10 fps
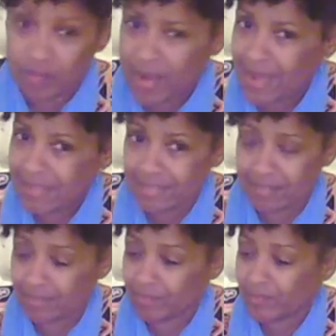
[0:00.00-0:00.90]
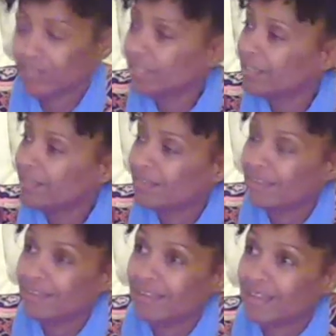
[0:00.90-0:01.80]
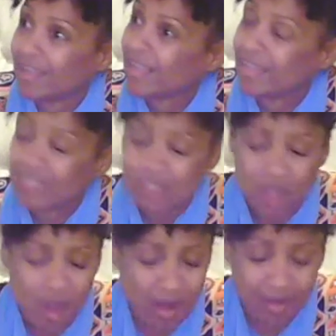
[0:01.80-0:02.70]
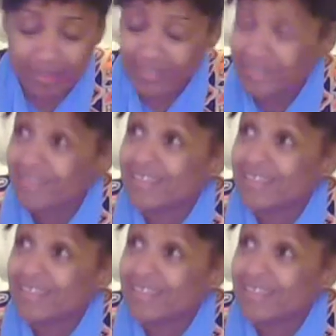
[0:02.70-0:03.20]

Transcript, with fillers: and positive, and it's hard.